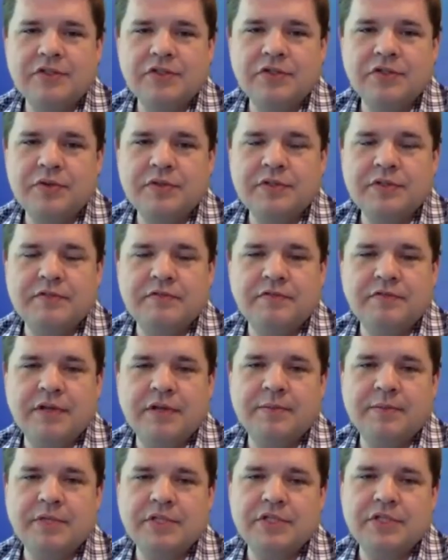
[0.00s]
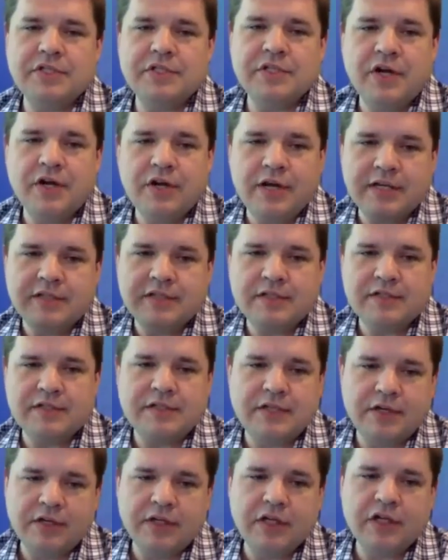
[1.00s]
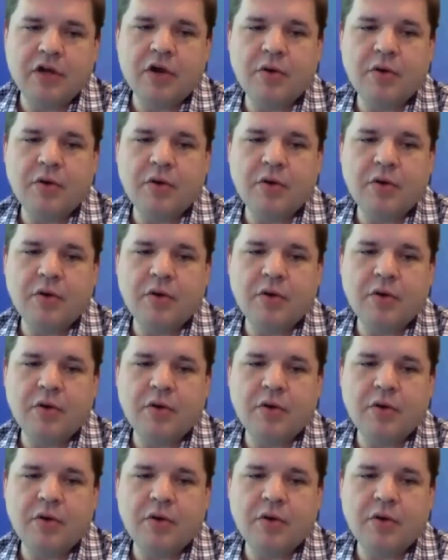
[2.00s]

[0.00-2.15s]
Students and families just aren't necessarily